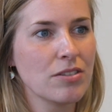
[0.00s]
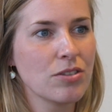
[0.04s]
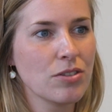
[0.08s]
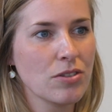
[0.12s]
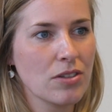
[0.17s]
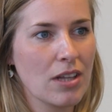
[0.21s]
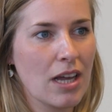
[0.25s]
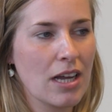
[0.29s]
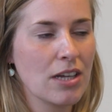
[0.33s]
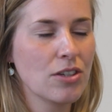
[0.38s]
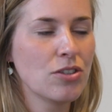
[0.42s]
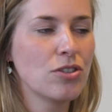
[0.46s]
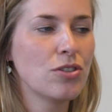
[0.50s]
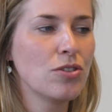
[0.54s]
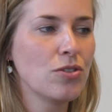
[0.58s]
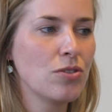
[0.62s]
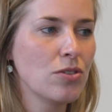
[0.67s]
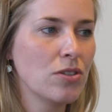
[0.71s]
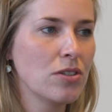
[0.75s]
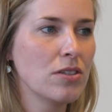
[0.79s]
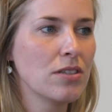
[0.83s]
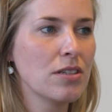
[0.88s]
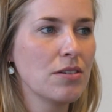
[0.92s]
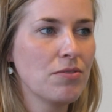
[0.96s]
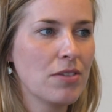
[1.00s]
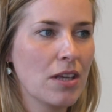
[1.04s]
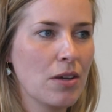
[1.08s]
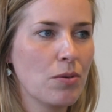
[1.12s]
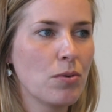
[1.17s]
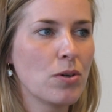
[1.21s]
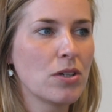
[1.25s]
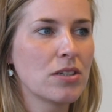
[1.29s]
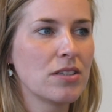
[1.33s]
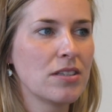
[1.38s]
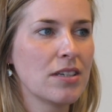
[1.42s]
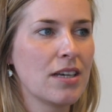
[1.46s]
So that students, if they
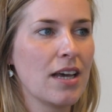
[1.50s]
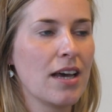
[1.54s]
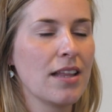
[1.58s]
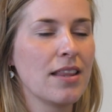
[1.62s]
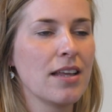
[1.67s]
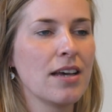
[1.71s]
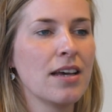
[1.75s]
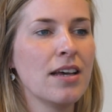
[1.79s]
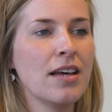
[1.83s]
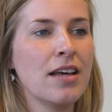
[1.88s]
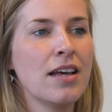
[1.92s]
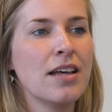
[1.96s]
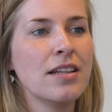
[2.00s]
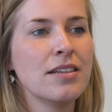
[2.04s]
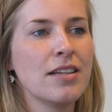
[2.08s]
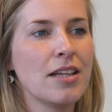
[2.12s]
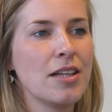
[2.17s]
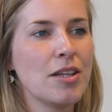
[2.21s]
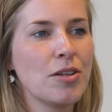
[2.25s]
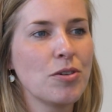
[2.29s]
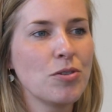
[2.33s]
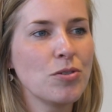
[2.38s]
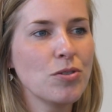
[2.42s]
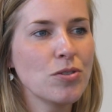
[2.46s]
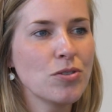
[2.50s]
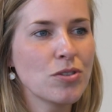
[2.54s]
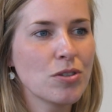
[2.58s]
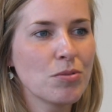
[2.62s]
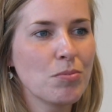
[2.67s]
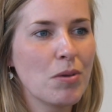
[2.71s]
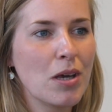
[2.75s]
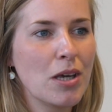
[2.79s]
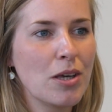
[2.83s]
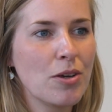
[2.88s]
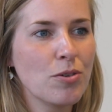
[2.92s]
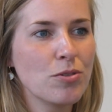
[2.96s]
work together, that they also
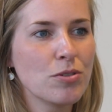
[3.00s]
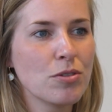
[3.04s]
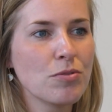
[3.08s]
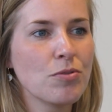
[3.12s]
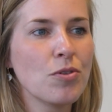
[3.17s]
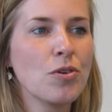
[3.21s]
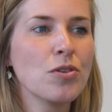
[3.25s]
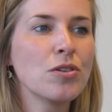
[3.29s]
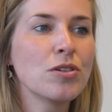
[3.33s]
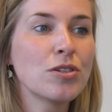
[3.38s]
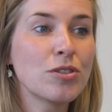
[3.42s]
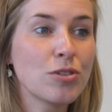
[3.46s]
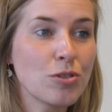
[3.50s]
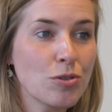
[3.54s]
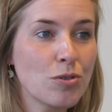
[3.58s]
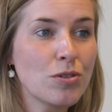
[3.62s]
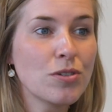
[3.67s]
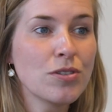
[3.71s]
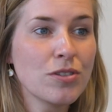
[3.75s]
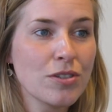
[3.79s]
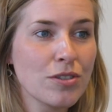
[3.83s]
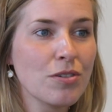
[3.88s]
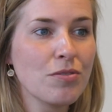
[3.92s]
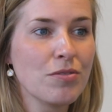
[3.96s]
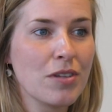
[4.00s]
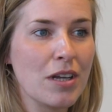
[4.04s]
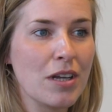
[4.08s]
make use of other sources of